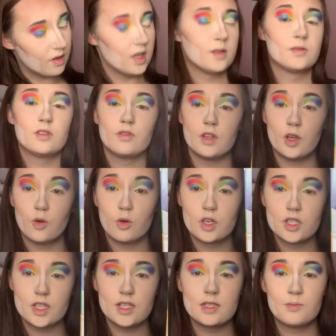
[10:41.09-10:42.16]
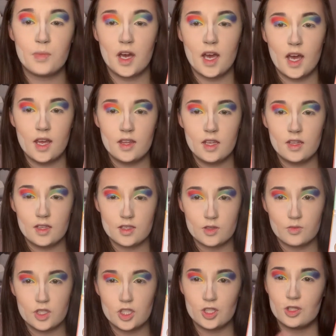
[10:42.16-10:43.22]
absolutely gorgeous, but I think this
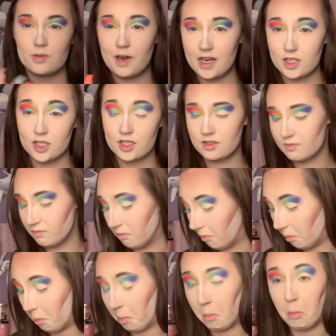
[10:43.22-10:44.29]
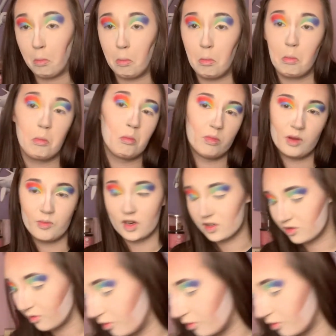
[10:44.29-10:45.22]
one just matches the brush